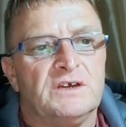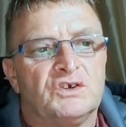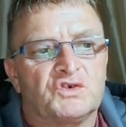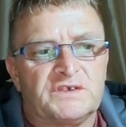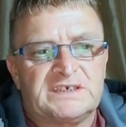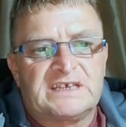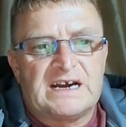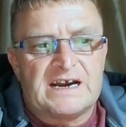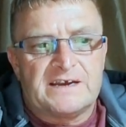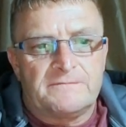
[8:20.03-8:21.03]
So this
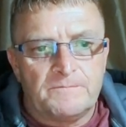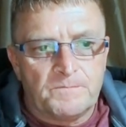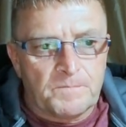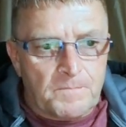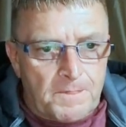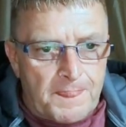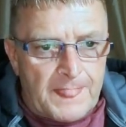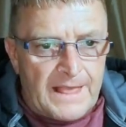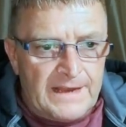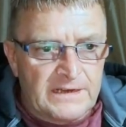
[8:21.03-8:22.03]
guy
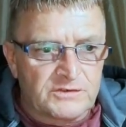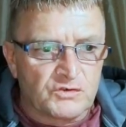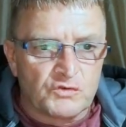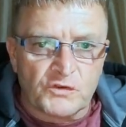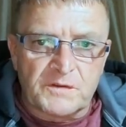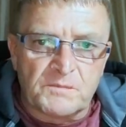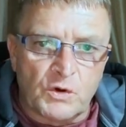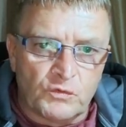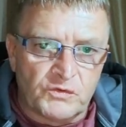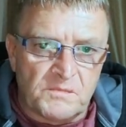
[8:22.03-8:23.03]
has done nothing but
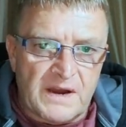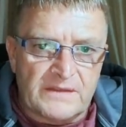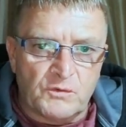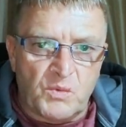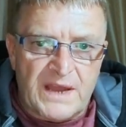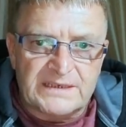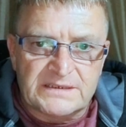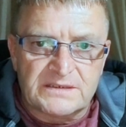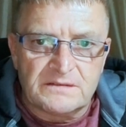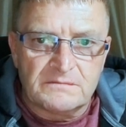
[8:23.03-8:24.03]
undermine the
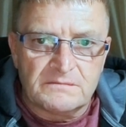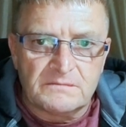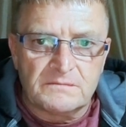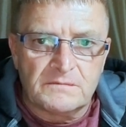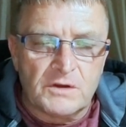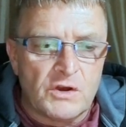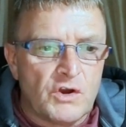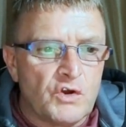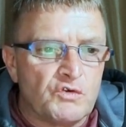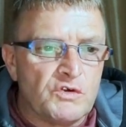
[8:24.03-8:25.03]
West,
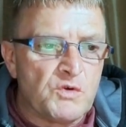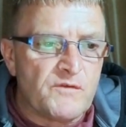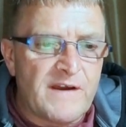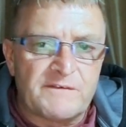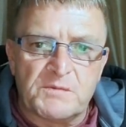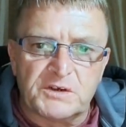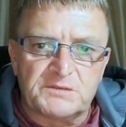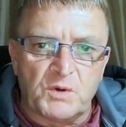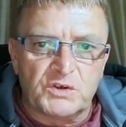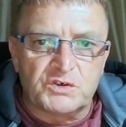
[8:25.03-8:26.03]
remove everybody's
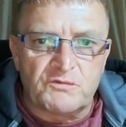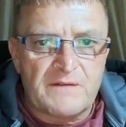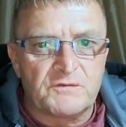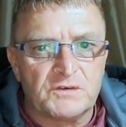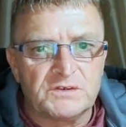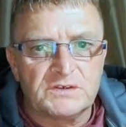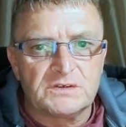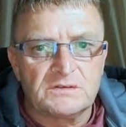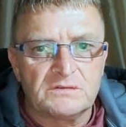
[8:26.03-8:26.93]
points of reference.